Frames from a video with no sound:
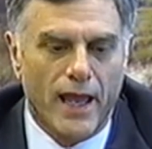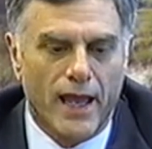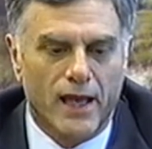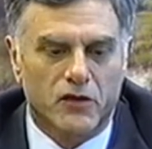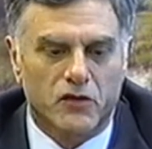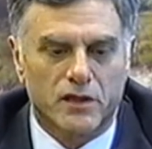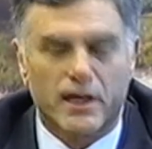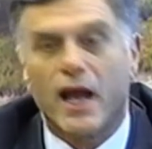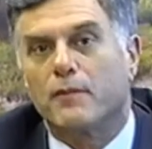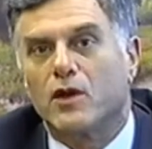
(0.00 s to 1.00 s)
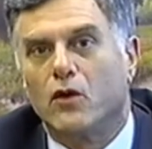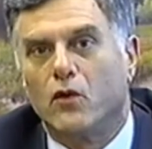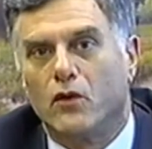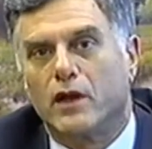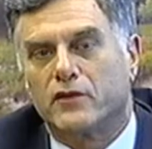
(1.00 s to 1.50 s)
As time
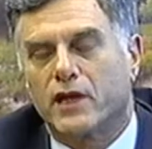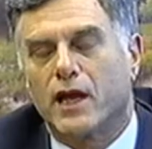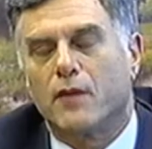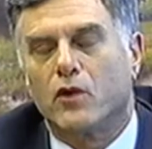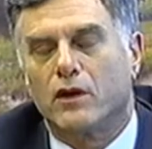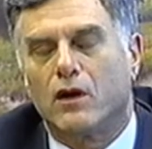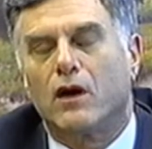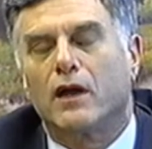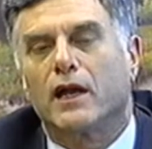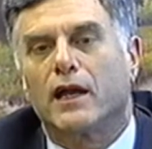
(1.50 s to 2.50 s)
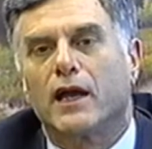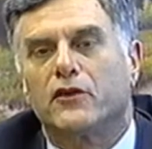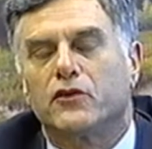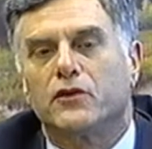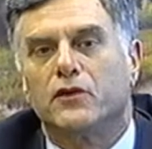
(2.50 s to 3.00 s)
went on, I
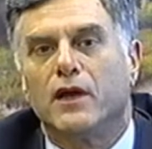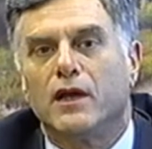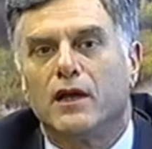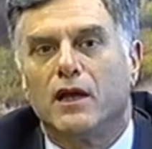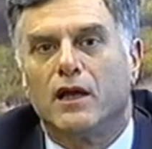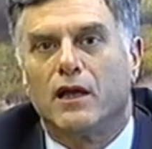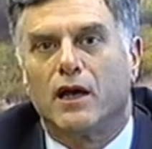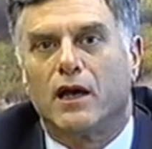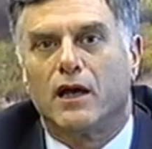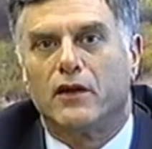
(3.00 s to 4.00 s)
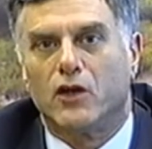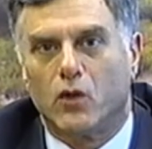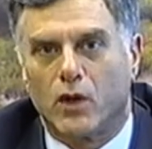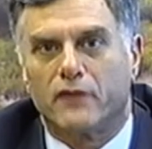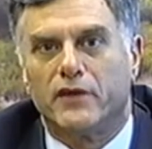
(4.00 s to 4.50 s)
got to
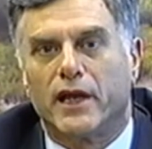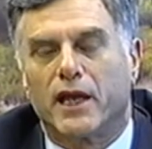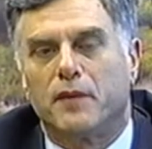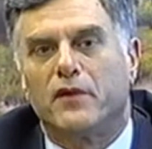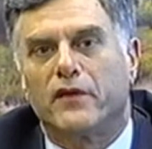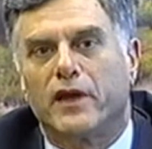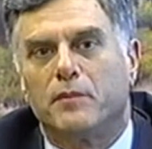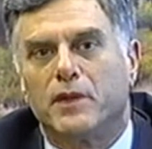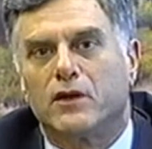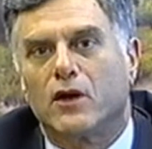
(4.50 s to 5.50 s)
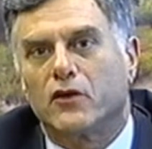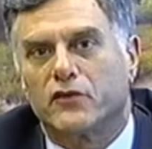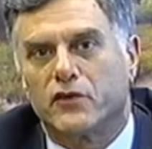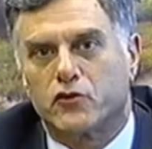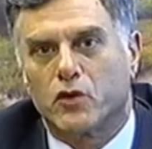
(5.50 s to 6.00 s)
know of Dave, and because
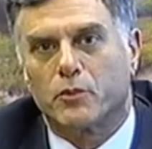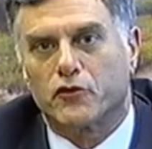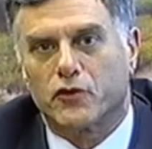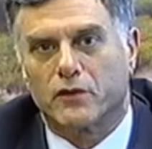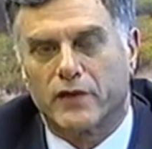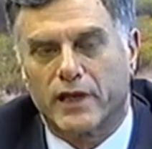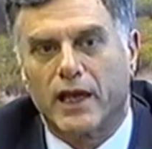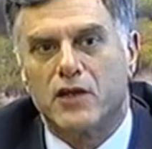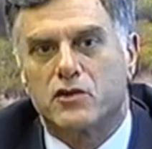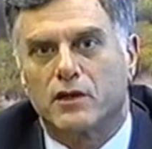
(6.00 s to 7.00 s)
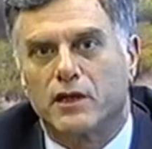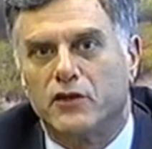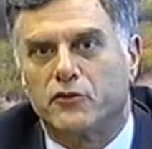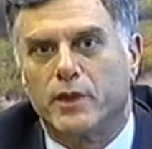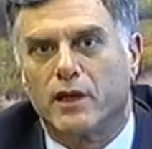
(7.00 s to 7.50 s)
of his triple certification,
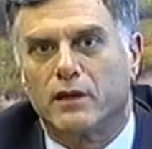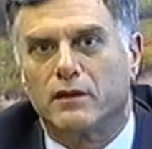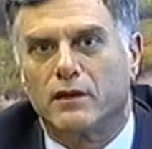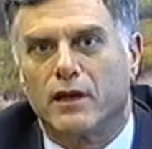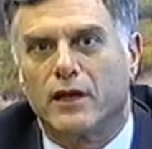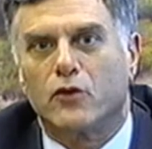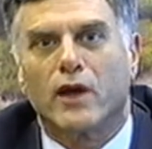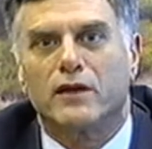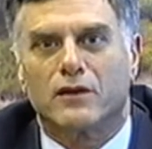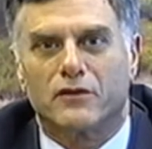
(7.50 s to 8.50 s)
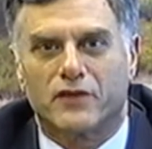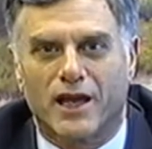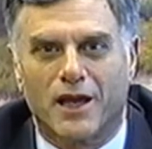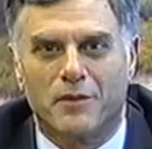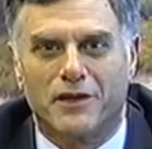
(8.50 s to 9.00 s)
he spent a great deal of
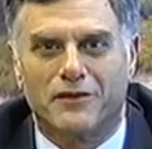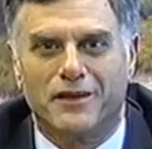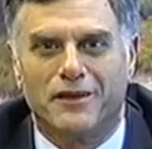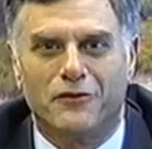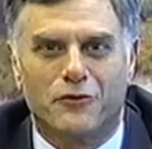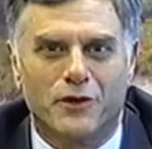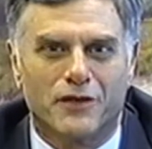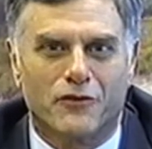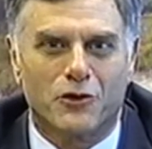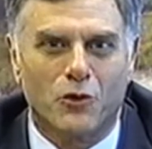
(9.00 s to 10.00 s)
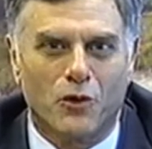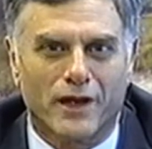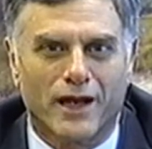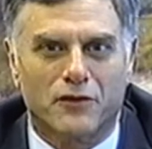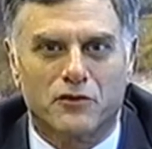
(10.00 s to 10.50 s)
time at the 3 different
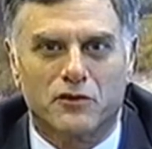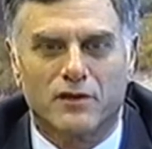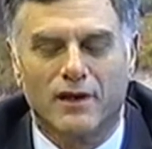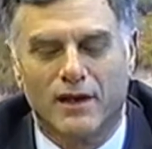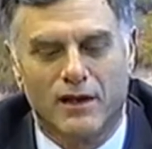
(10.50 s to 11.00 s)
courthouses